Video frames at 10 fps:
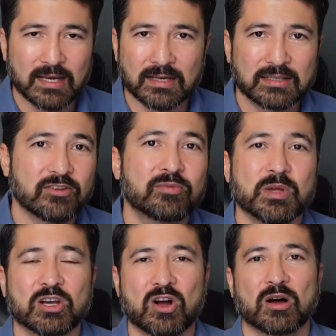Give me
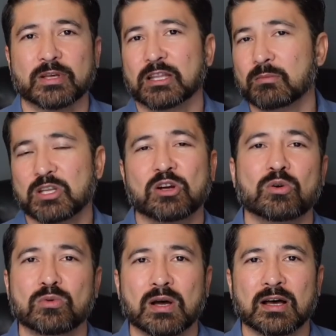a comment. Let me
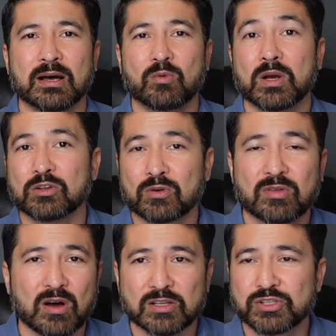know what your thoughts,